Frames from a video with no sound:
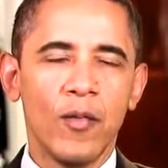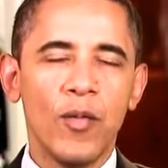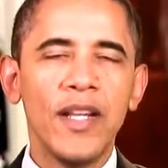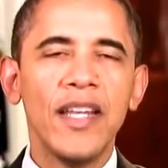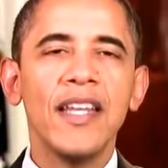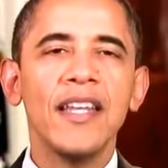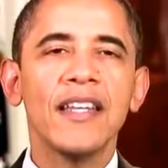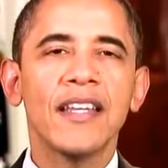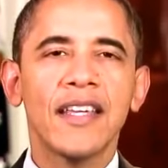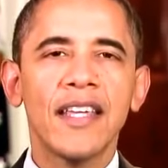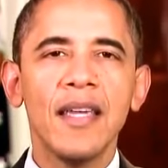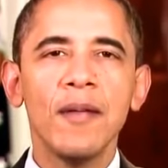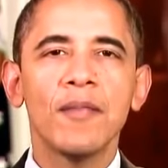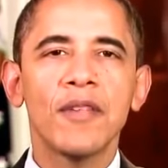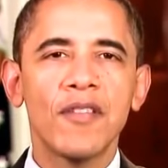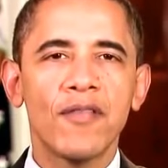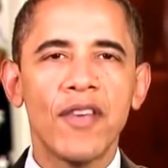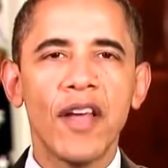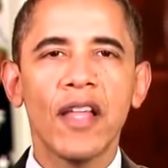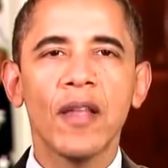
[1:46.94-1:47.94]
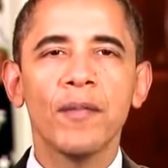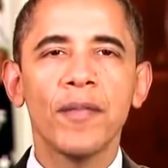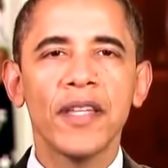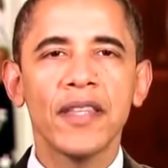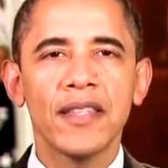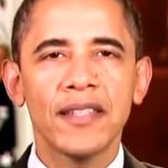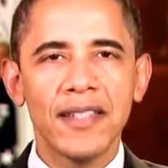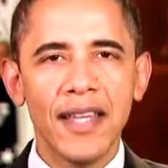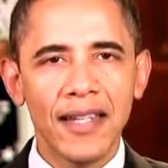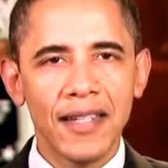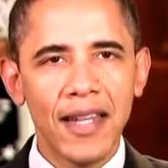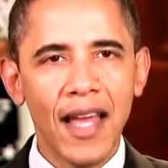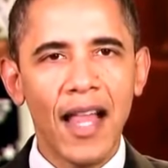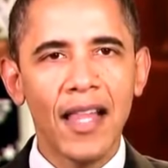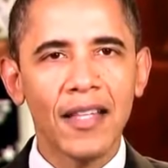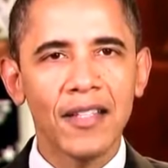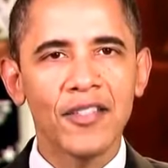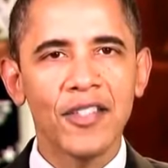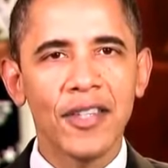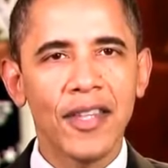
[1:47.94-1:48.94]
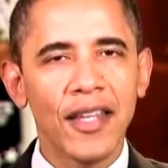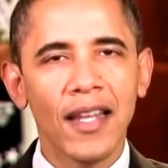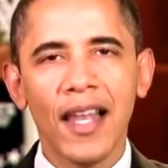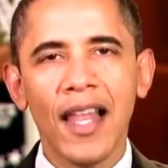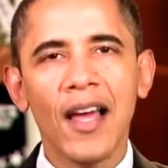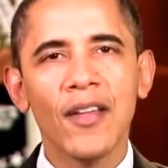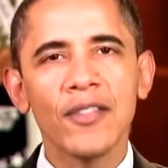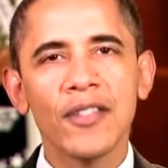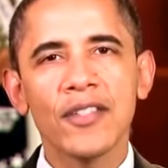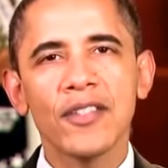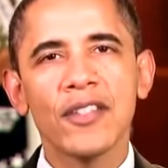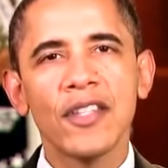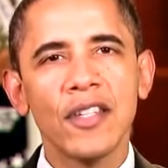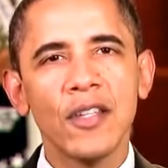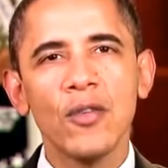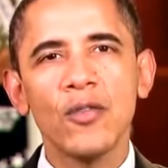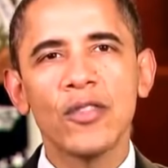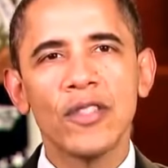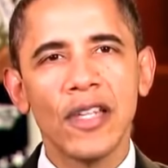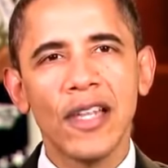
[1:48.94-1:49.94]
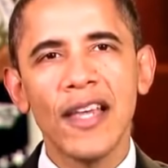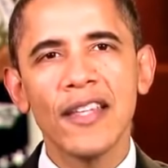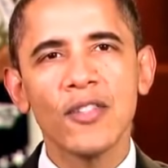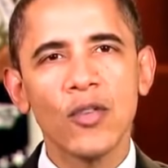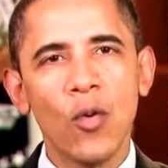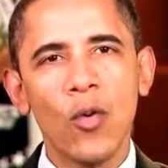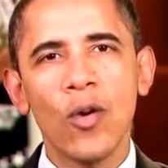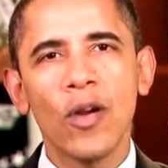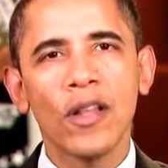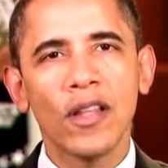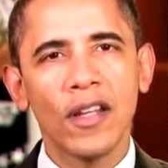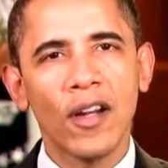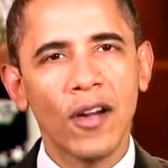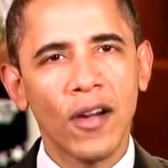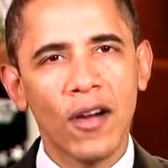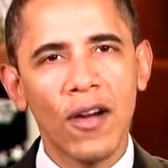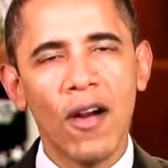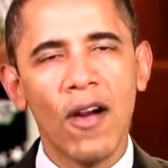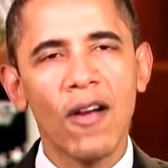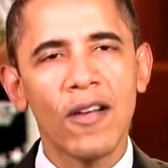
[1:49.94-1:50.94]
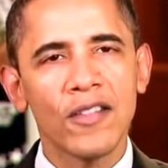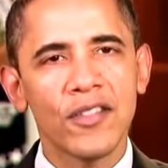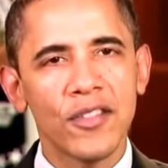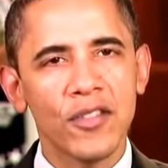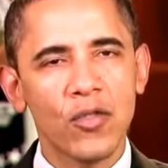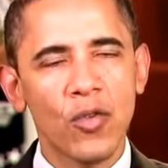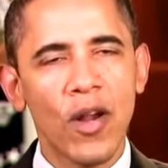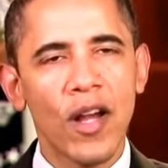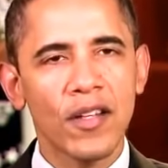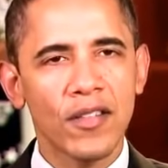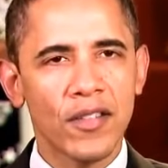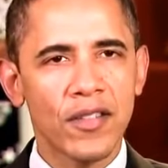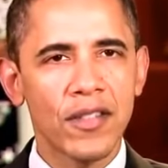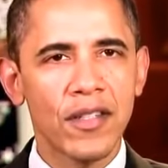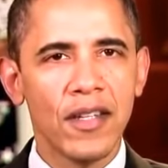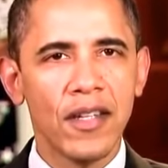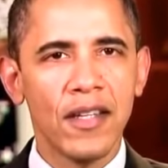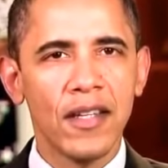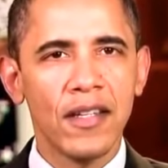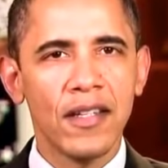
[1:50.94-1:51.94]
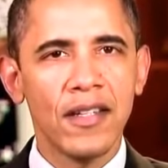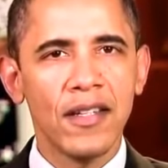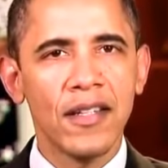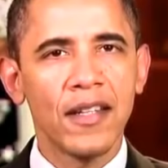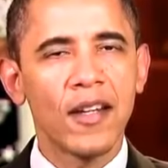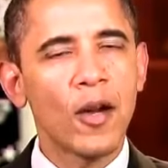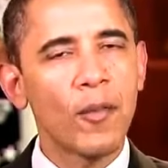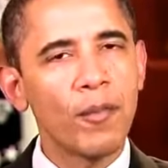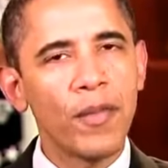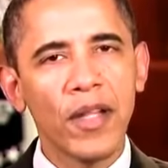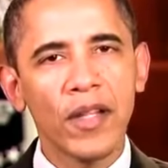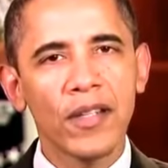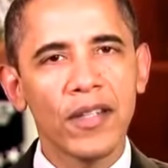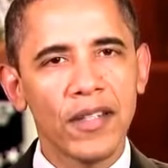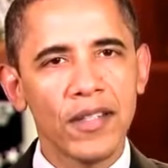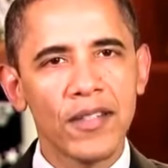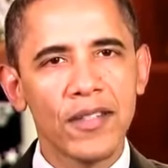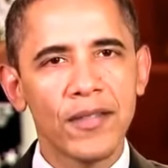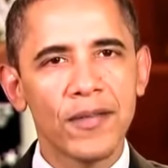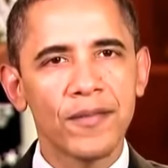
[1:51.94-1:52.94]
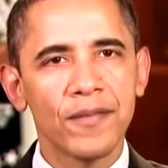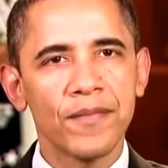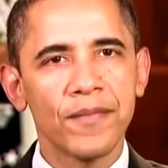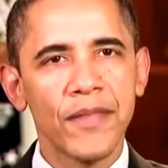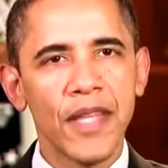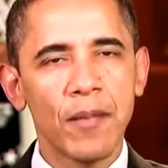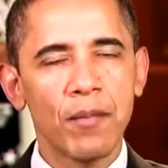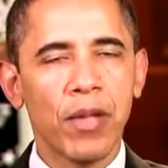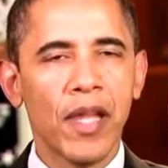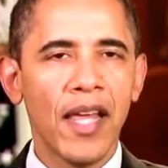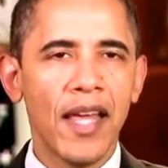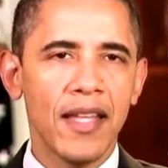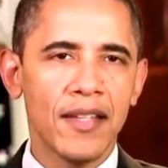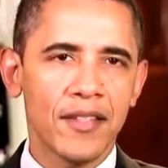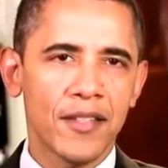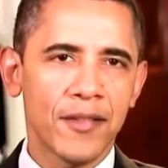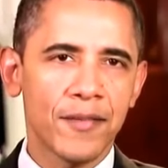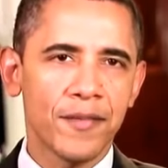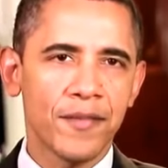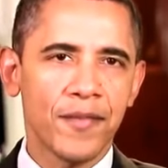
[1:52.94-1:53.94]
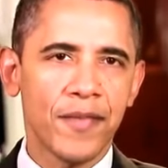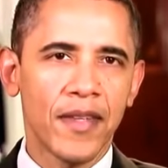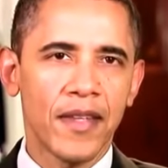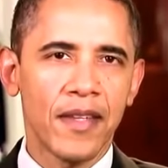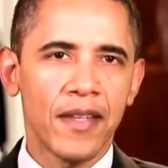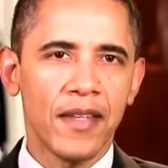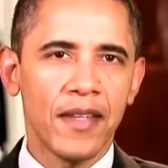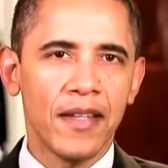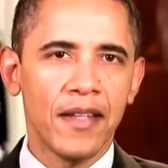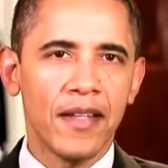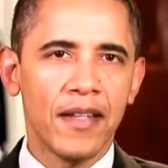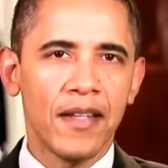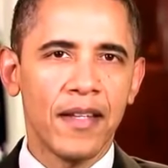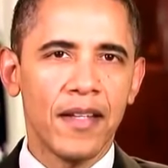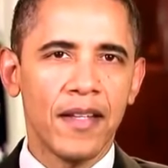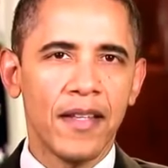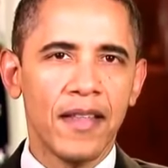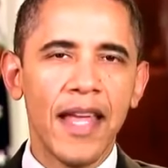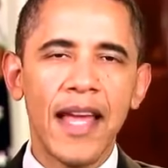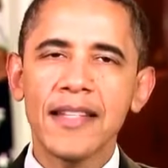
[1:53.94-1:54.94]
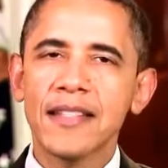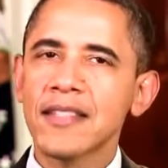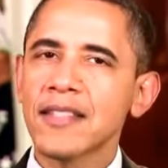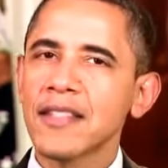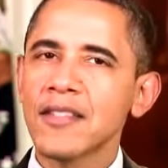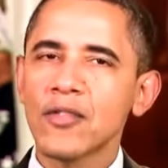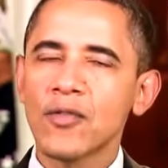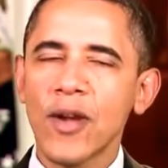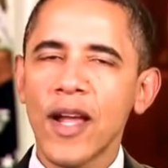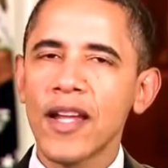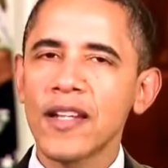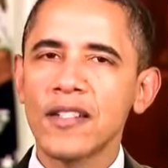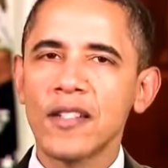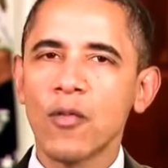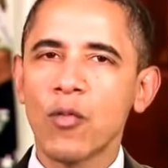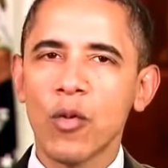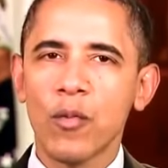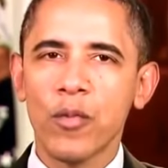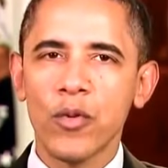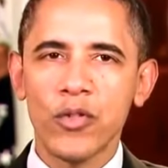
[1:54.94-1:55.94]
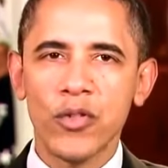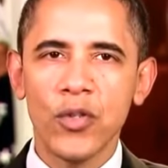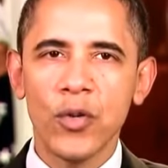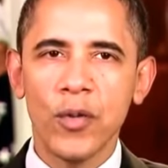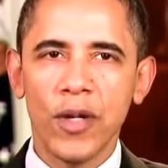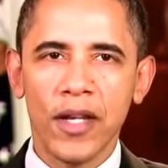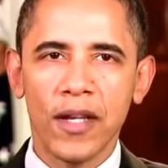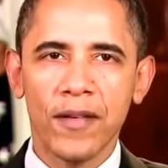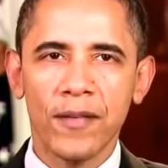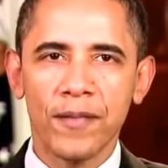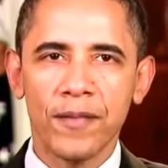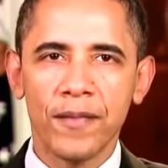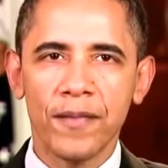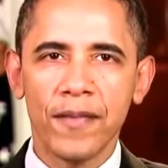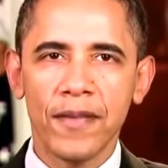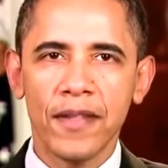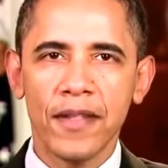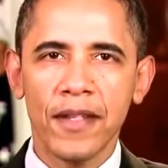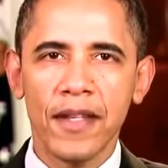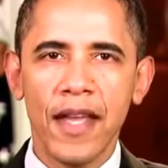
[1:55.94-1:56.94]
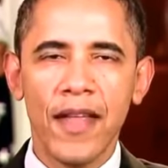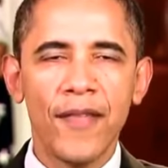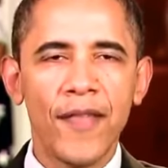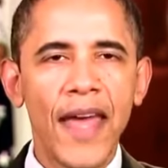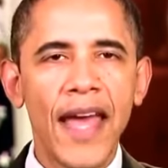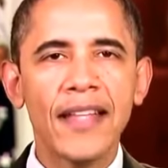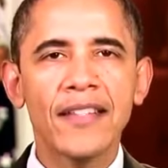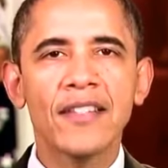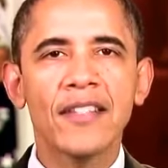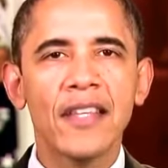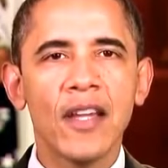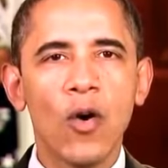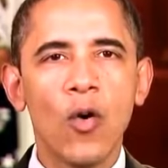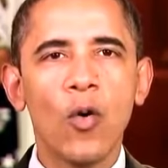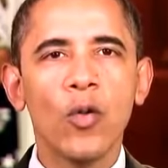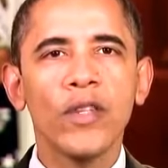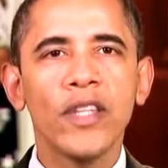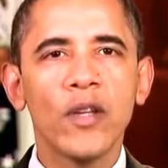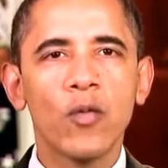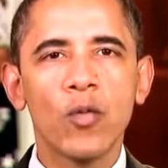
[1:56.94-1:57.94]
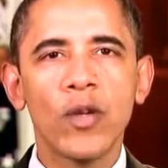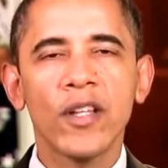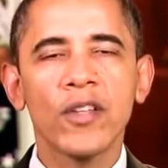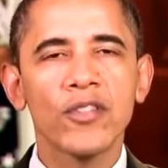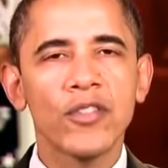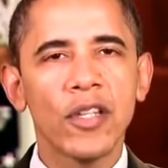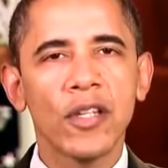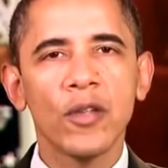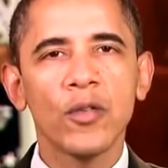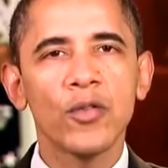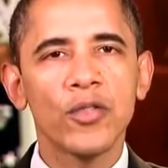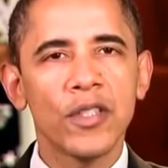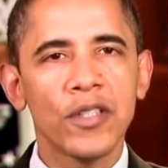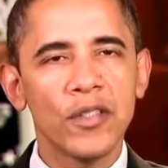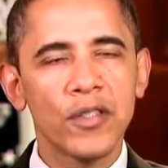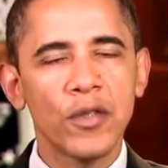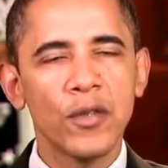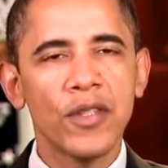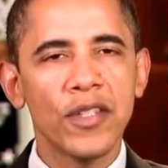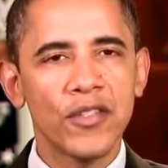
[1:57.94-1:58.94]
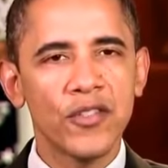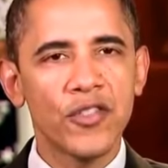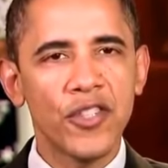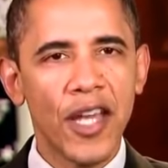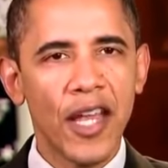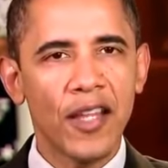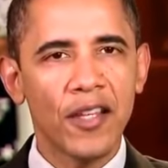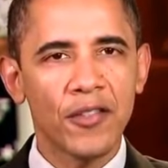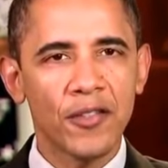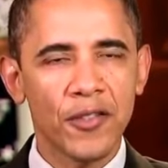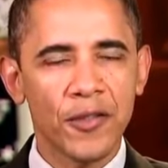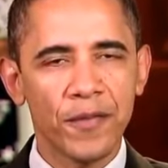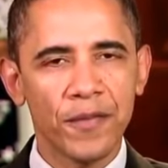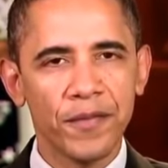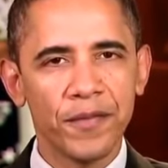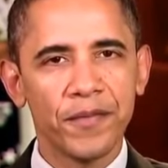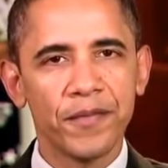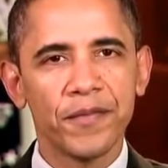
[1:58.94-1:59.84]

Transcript: We need to keep developing the technology that allows us to use less oil in our cars and trucks, in our buildings and plants. That's the strategy we're pursuing, and that's the only real solution to this challenge.